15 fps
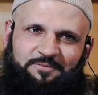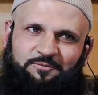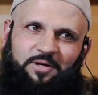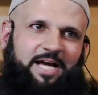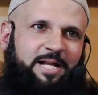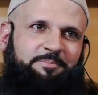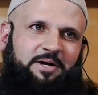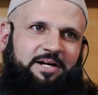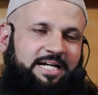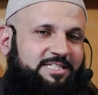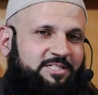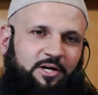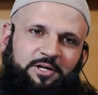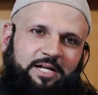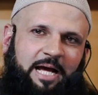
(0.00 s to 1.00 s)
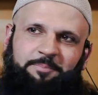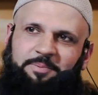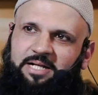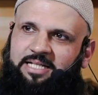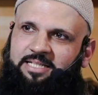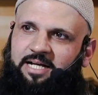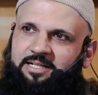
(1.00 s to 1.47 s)
Forget about it. It's not going to
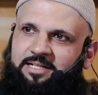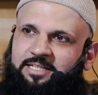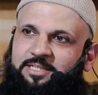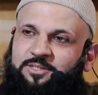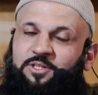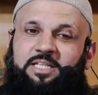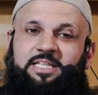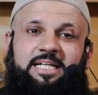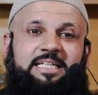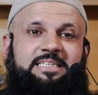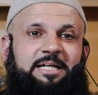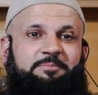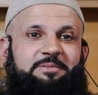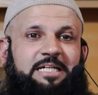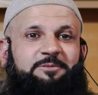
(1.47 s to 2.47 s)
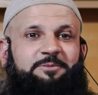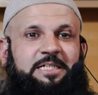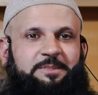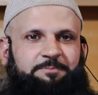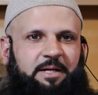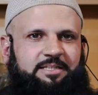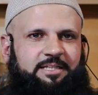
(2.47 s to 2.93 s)
happen like that. So the thing is, sometimes we
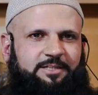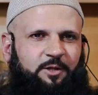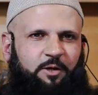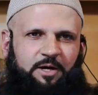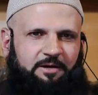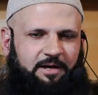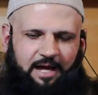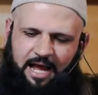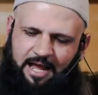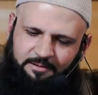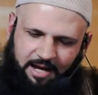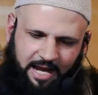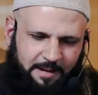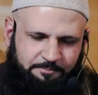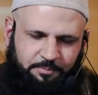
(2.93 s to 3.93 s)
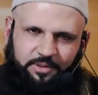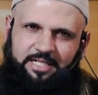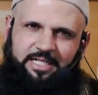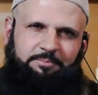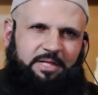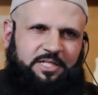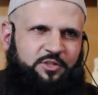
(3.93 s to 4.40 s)
expect that, you know, I, am
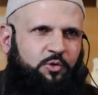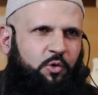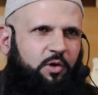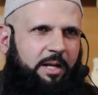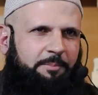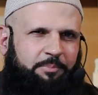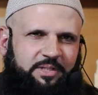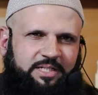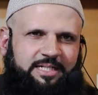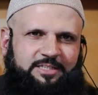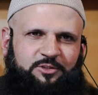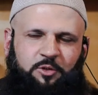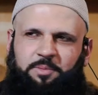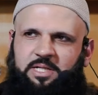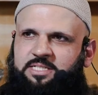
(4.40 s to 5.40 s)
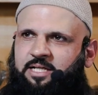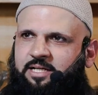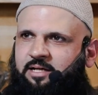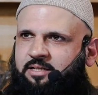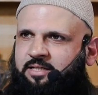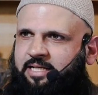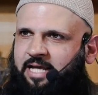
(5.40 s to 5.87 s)
putting in my soul, I'm putting in so much
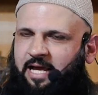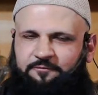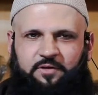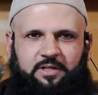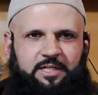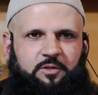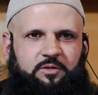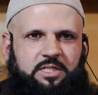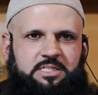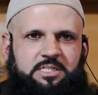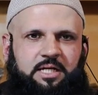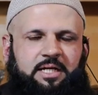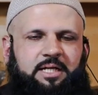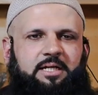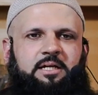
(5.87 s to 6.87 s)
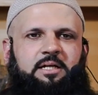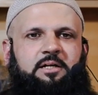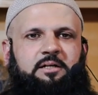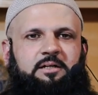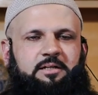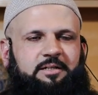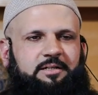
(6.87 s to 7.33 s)
uh, effort into this.
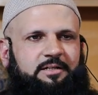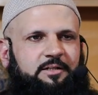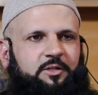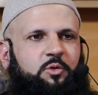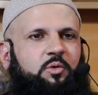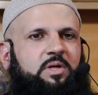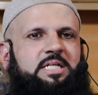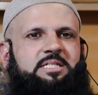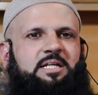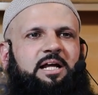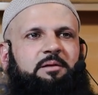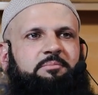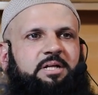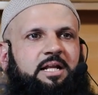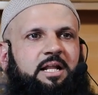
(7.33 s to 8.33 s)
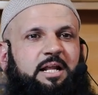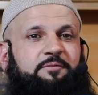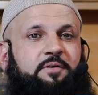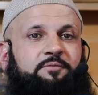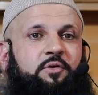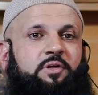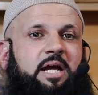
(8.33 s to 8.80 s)
Nuh salam did an
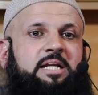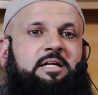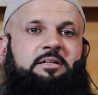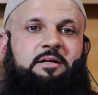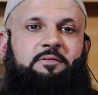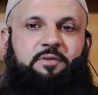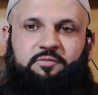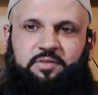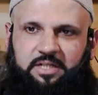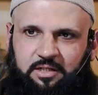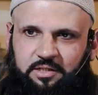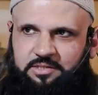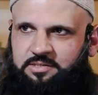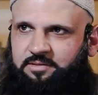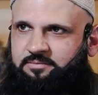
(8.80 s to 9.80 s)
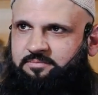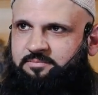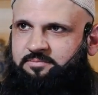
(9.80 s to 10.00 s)
effort for 950 years.